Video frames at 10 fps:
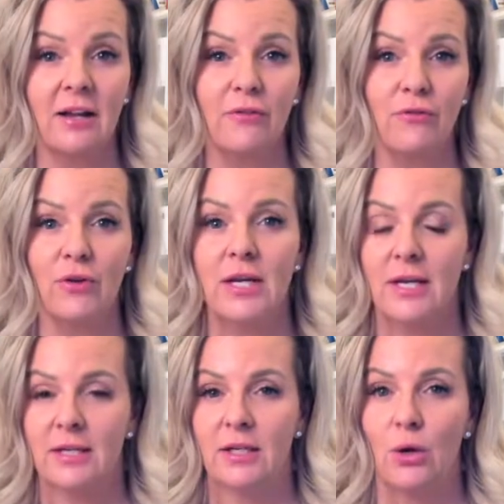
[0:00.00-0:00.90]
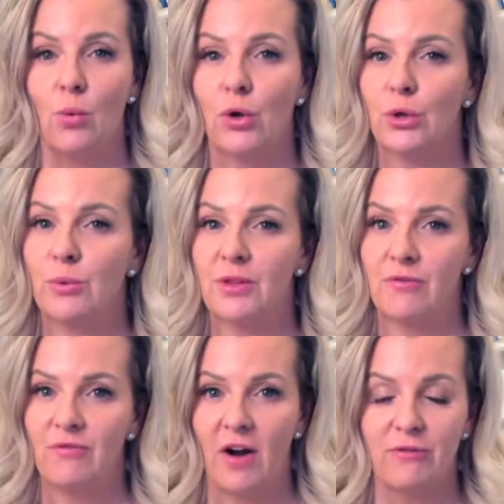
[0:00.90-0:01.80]
free hit awarded within
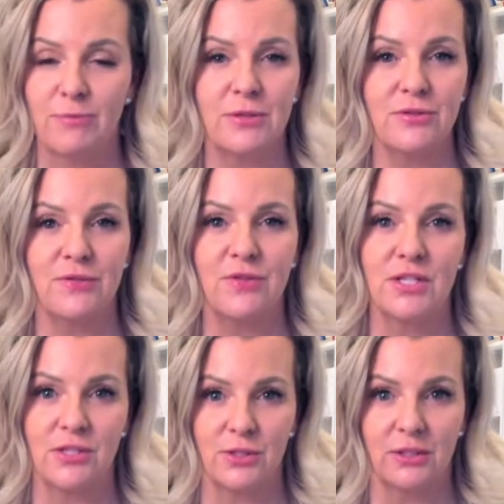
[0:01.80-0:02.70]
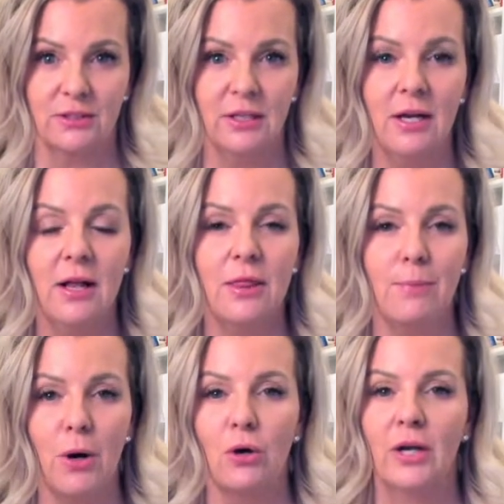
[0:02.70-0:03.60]
5 meters of the circle, the
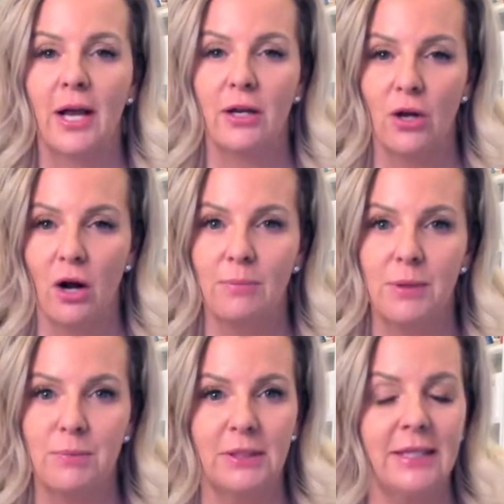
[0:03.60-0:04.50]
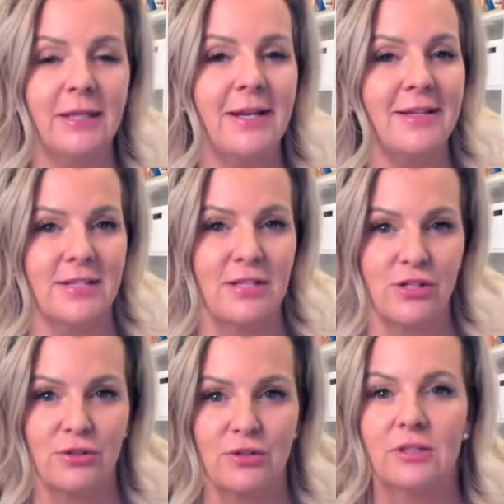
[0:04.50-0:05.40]
ball cannot be played into the
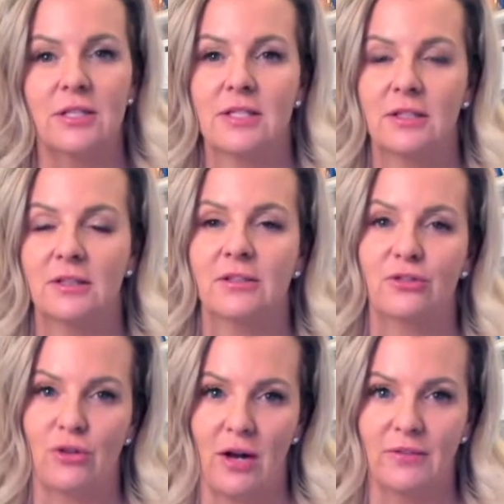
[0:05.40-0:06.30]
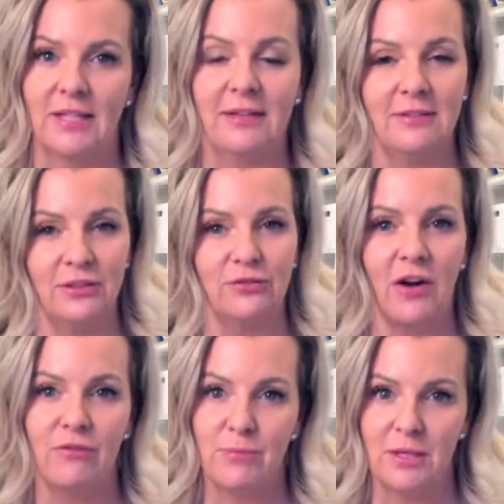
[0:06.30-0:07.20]
circle until it has traveled at least
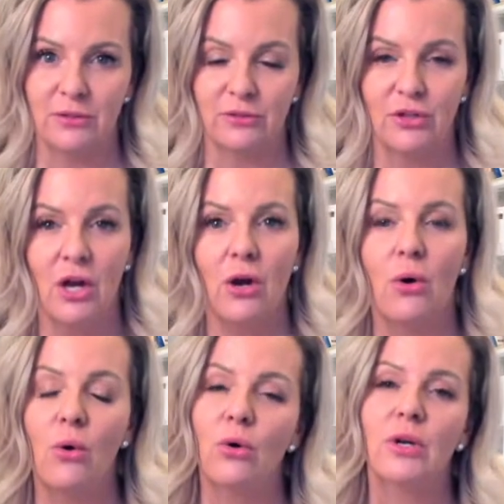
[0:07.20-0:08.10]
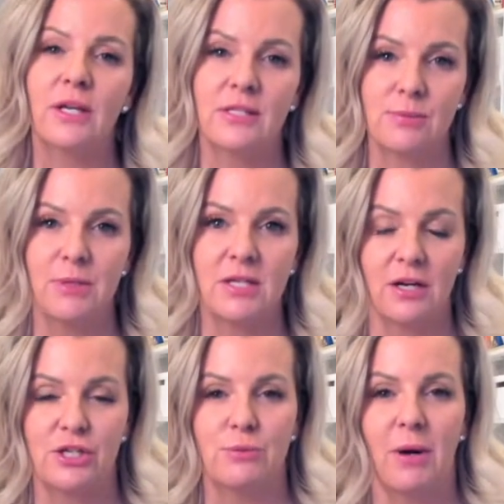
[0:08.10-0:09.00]
5 meters, or it has been
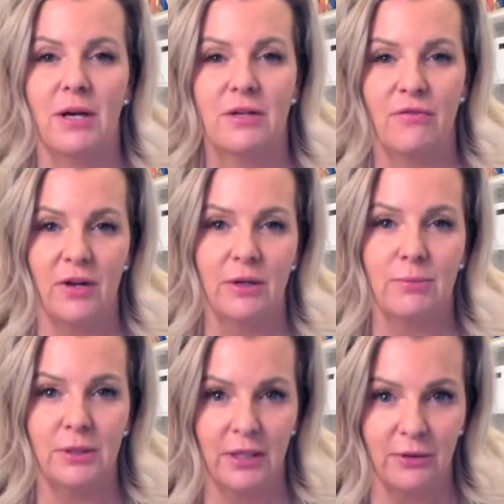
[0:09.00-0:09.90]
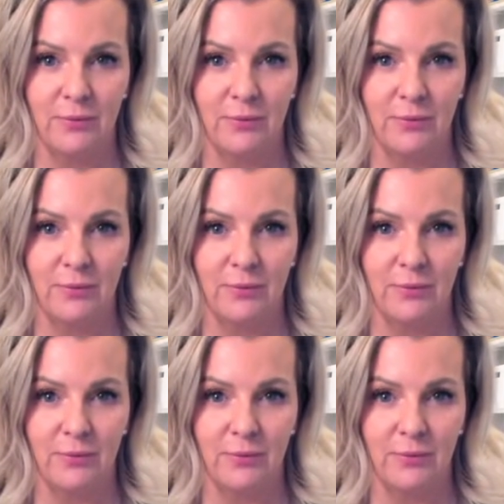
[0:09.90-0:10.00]
touched by a defending player.